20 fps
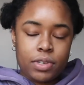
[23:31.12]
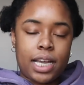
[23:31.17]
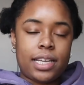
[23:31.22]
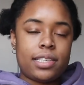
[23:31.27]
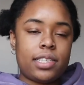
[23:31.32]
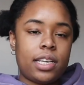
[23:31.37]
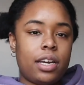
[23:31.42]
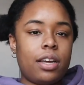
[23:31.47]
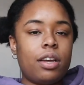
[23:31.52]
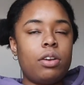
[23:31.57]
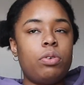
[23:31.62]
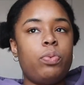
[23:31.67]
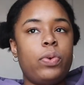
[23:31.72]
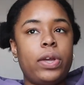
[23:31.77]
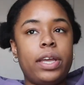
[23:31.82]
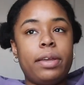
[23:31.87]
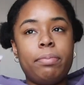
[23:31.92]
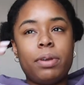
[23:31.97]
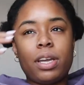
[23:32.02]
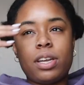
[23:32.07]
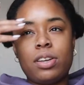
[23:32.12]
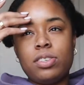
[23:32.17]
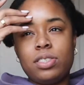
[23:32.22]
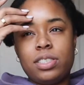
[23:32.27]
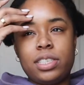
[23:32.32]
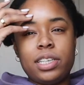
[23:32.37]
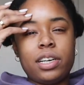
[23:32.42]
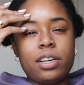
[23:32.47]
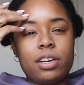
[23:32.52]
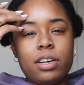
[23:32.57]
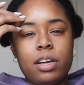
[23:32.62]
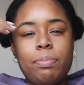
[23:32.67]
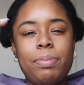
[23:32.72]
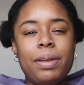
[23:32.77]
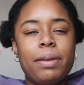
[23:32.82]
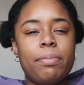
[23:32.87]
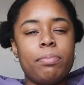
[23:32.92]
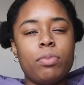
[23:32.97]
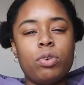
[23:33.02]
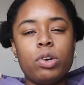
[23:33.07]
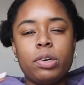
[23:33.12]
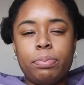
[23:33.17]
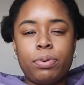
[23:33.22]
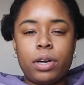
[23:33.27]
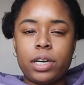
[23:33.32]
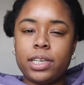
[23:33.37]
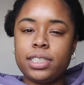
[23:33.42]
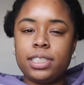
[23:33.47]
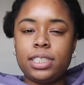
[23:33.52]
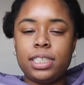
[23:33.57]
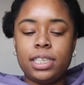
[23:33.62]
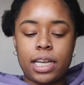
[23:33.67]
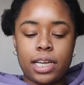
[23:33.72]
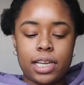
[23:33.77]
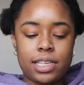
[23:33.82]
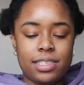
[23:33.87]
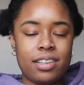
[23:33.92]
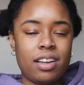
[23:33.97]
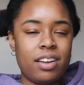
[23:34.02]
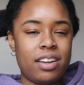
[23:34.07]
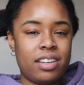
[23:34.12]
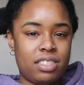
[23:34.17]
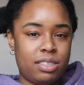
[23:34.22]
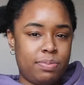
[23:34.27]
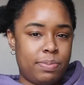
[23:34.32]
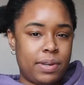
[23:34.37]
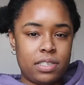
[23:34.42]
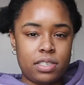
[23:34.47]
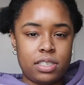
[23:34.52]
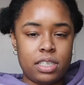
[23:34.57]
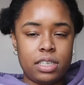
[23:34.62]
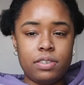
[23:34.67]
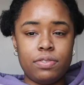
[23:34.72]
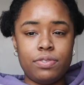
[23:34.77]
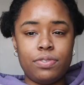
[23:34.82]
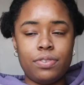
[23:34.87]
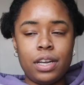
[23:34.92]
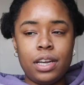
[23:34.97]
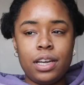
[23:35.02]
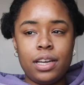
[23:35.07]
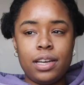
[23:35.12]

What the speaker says: I said I'd wait because they're a bit more pricey. Like, it's not expensive.